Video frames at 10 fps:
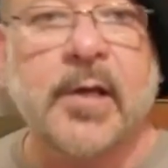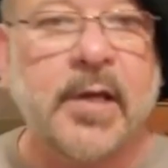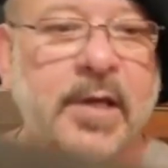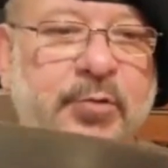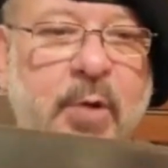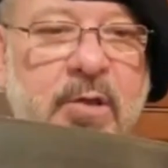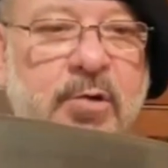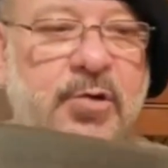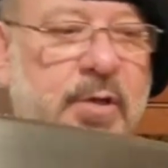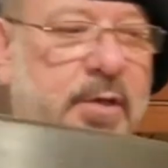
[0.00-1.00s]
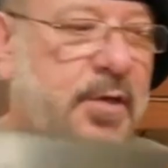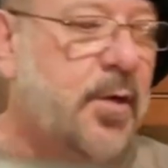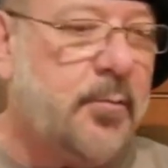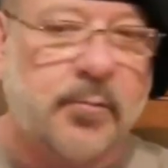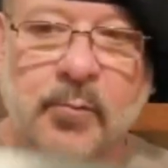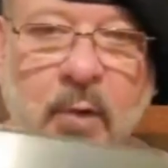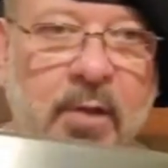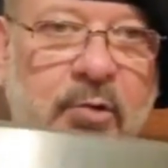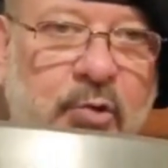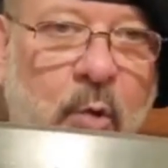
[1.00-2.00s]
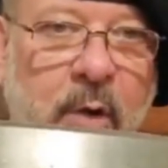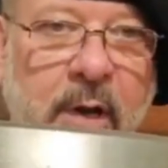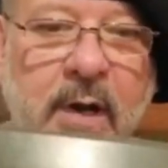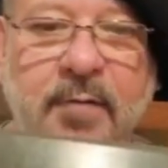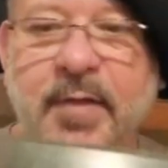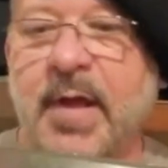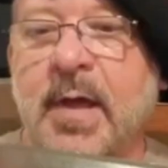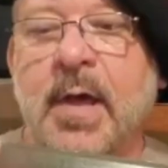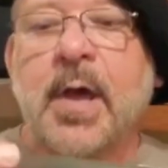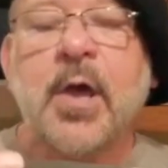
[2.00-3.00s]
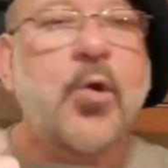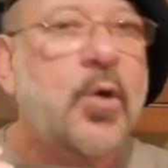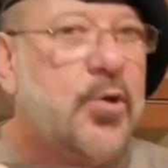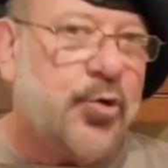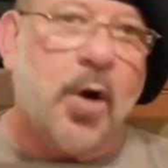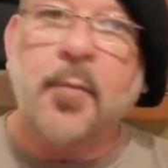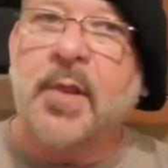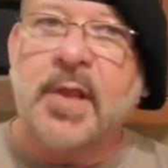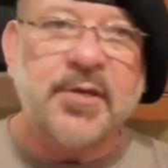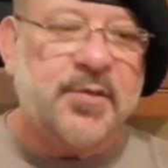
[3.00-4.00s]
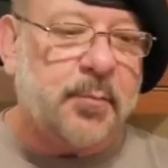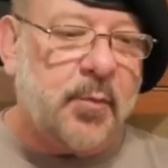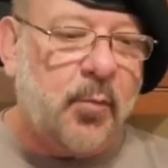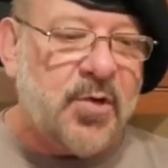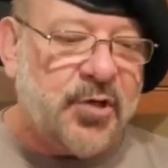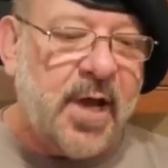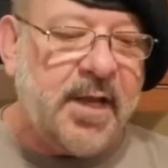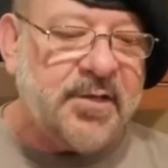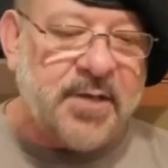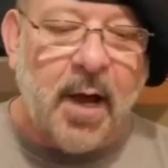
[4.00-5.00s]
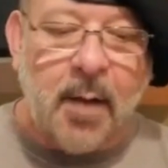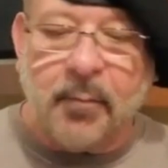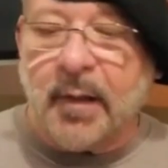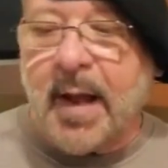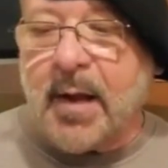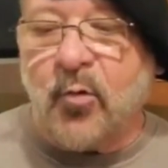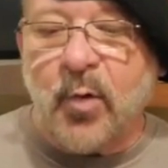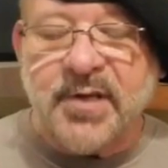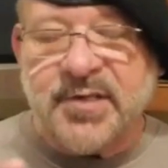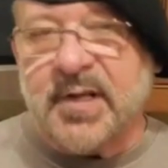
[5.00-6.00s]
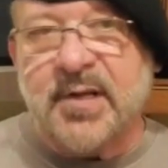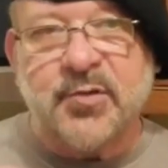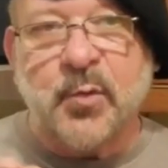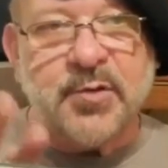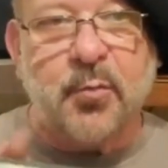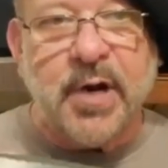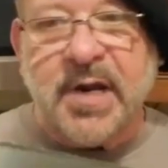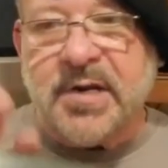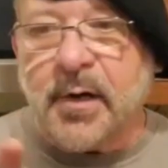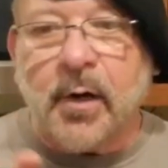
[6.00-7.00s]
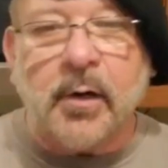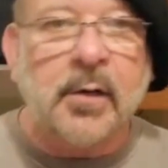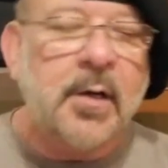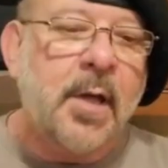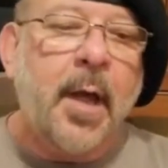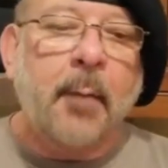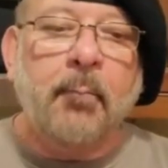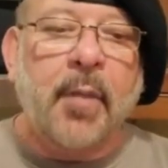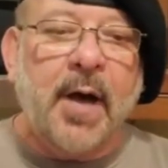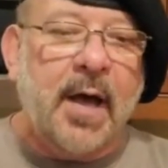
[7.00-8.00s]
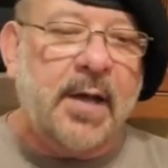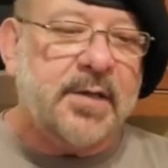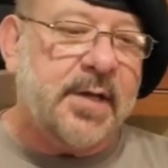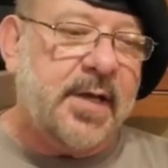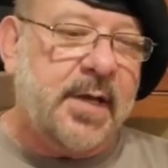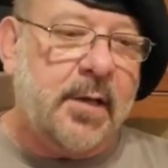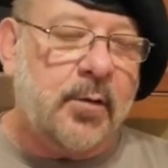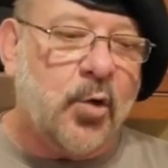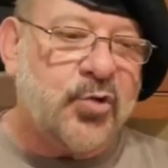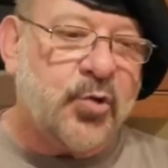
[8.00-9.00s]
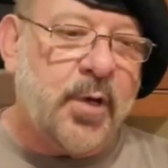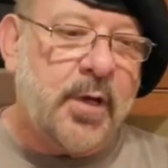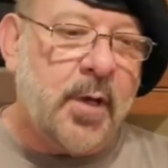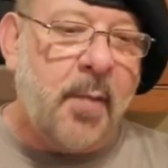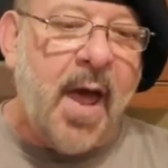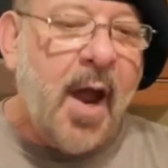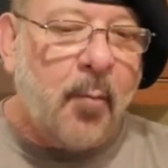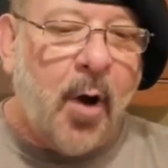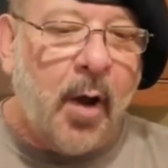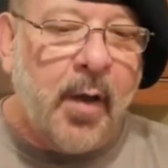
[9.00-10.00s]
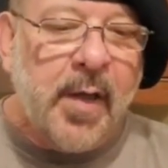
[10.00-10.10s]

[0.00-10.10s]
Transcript: It's rather short and everything. You can sharpen these machetes up like crazy. This one's pretty dull, but in Costa Rica and Panama,